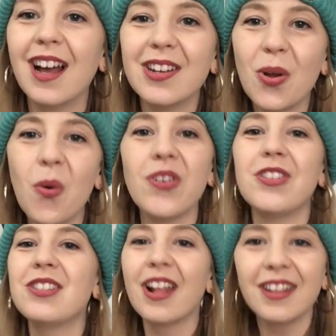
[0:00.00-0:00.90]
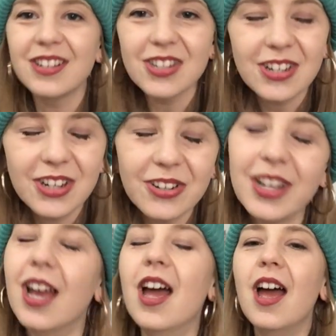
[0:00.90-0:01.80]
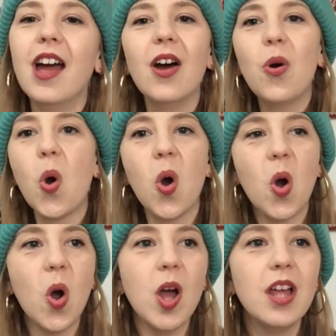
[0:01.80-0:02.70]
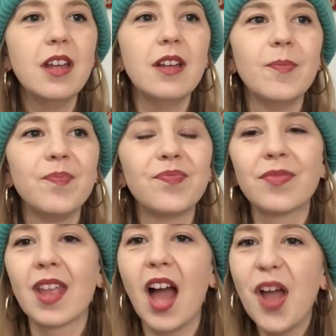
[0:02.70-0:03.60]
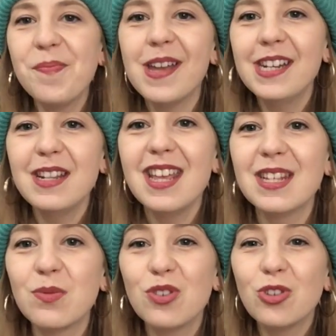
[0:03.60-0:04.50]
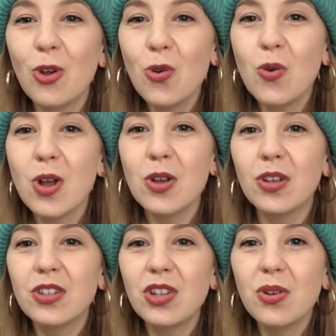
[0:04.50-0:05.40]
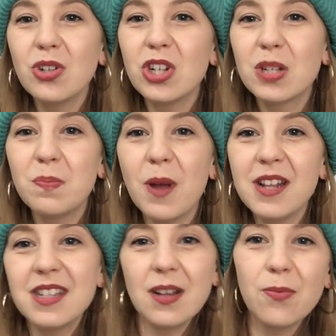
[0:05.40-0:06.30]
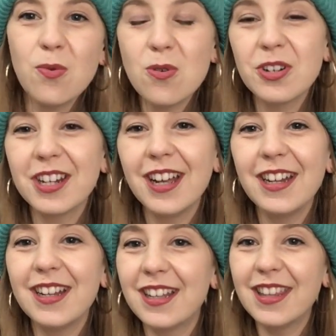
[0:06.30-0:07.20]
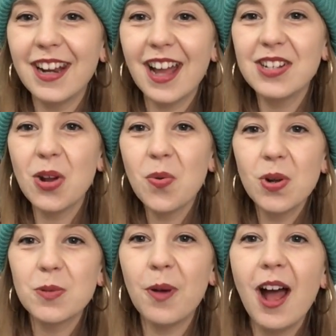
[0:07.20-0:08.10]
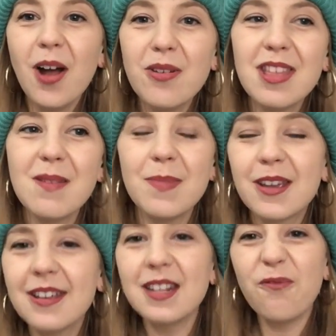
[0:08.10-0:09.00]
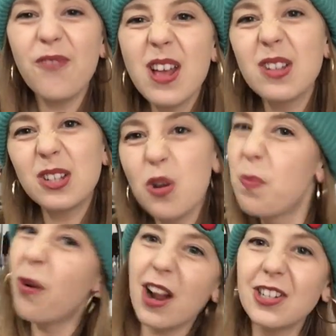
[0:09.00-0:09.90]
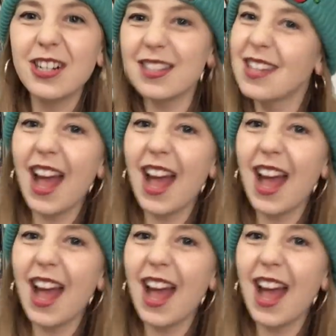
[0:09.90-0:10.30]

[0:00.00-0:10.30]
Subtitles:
I don't want to sell this to you. Or I painted this with such expensive watercolor that I don't want to part with it because it feels too precious.